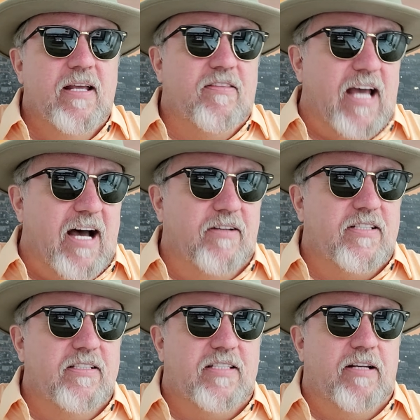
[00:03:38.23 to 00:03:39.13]

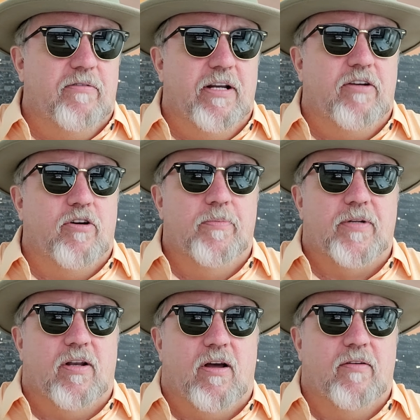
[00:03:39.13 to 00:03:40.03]
Thousands then regrouped
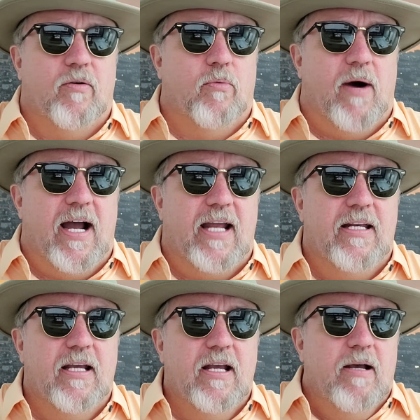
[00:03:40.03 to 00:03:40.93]
along a
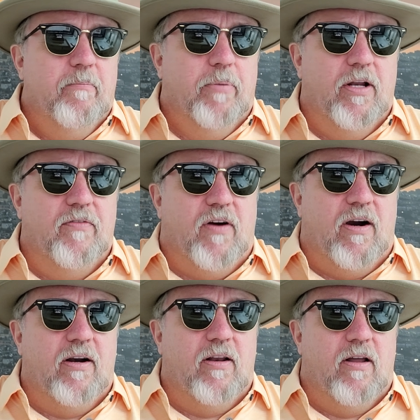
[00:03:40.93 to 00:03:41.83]
wide
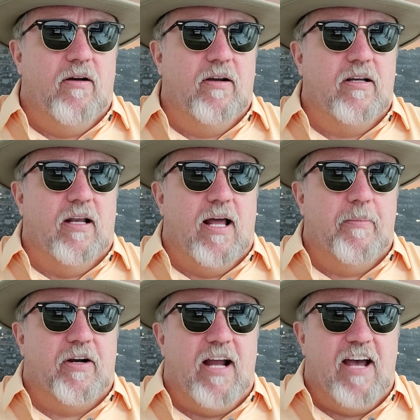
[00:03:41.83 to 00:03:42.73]
Boulevard along a
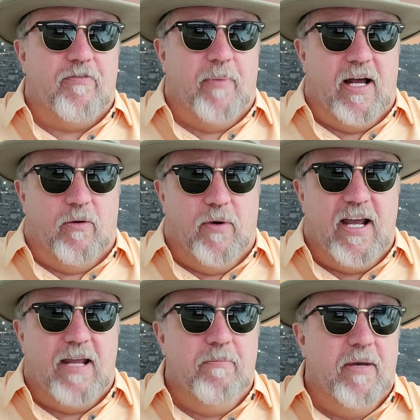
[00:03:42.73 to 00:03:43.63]
kilometer, half mile
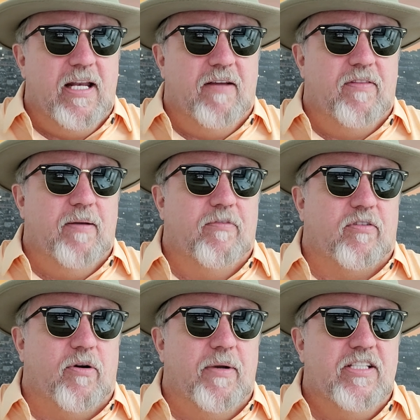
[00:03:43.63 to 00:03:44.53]
away, many of them
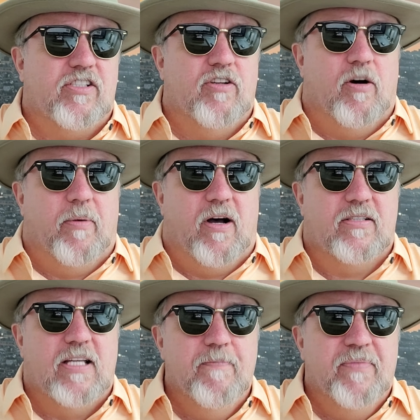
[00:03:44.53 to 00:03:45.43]
throwing
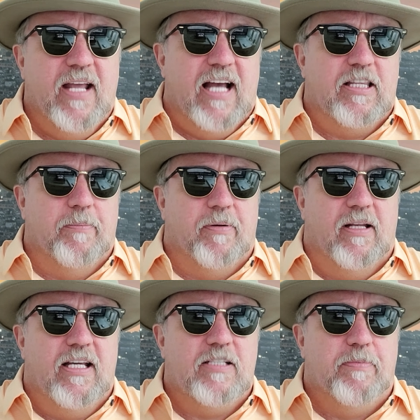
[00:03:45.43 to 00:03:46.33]
snowballs at the
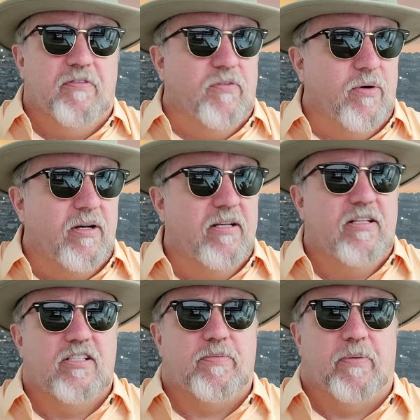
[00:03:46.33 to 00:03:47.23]
police before
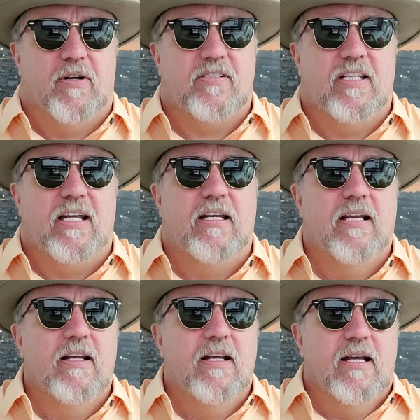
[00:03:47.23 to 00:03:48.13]
dispersing.
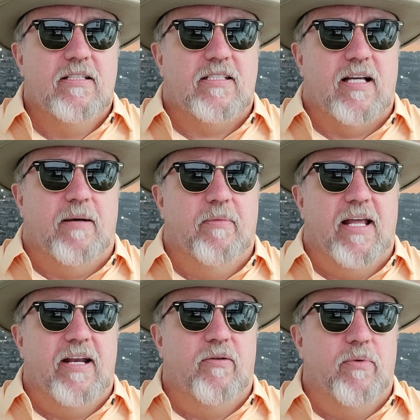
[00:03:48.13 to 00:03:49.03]
Some
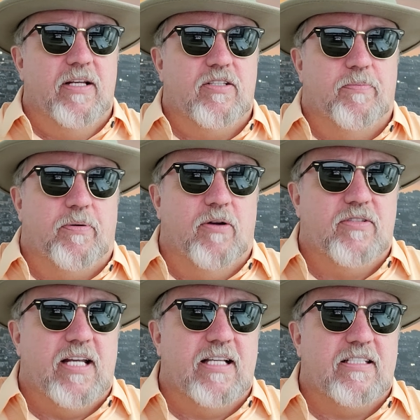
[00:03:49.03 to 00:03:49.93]
later went to
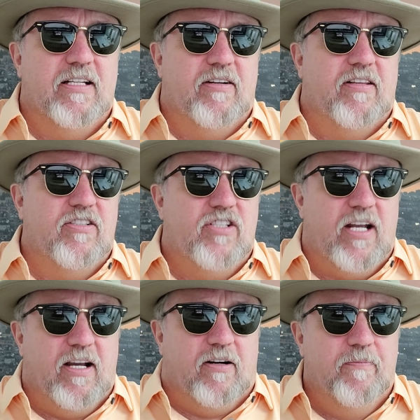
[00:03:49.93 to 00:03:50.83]
protest near the
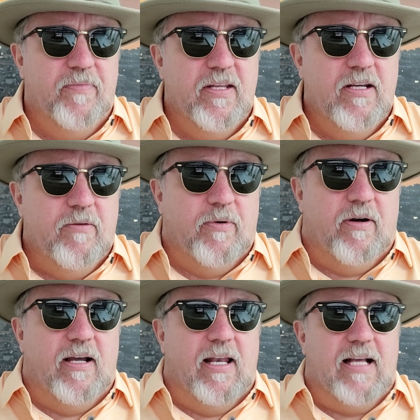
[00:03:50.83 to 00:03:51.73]
jail
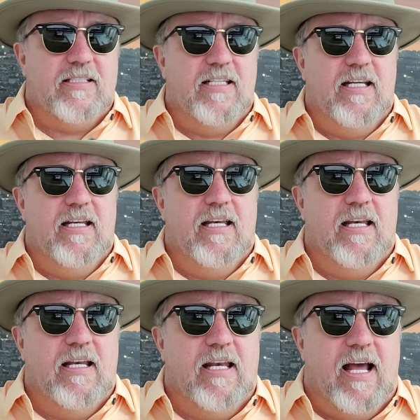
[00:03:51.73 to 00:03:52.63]
where Alexei
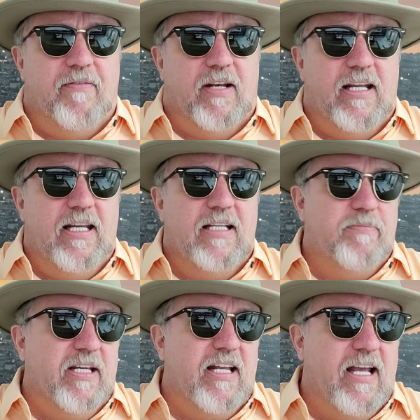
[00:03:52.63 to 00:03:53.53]
Navalny is
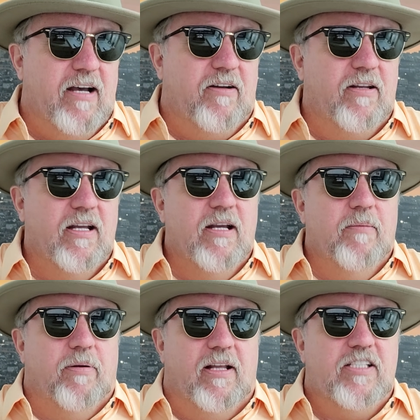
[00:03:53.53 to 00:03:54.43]
being held.
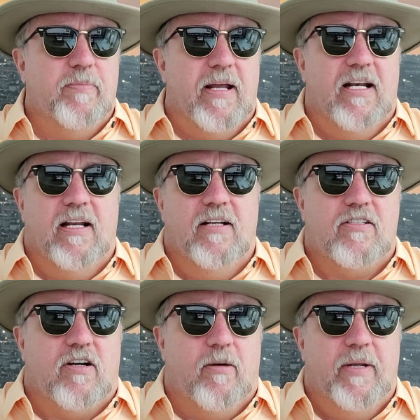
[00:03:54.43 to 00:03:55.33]
Police made an
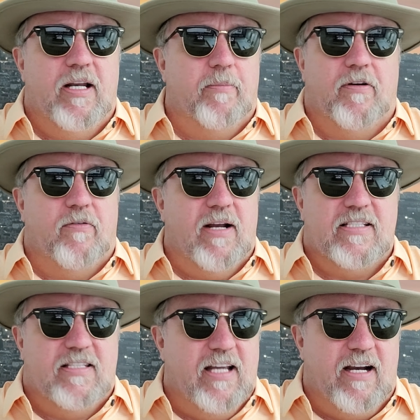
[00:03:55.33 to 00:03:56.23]
undetermined number of
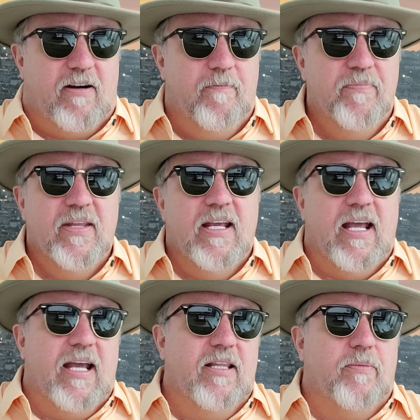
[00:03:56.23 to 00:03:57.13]
arrests there,
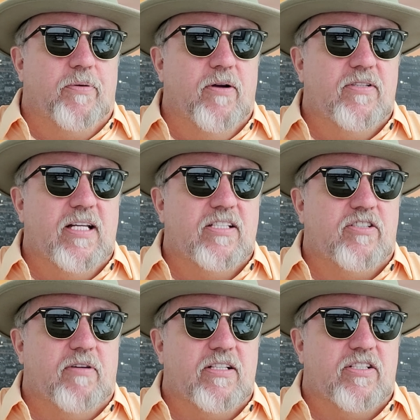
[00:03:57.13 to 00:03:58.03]
and the protest
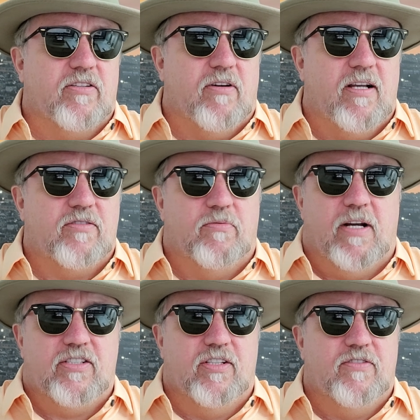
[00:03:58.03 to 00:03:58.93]
stretched across
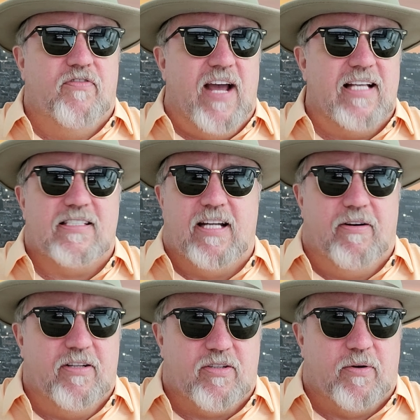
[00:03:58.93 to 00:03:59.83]
Russia's vast
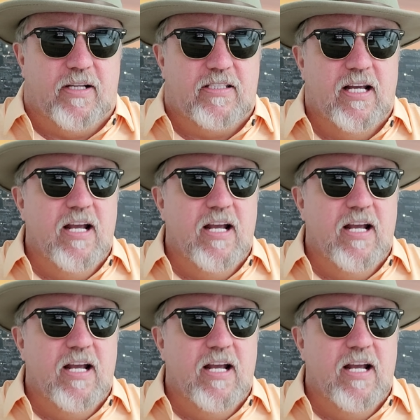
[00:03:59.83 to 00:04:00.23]
territories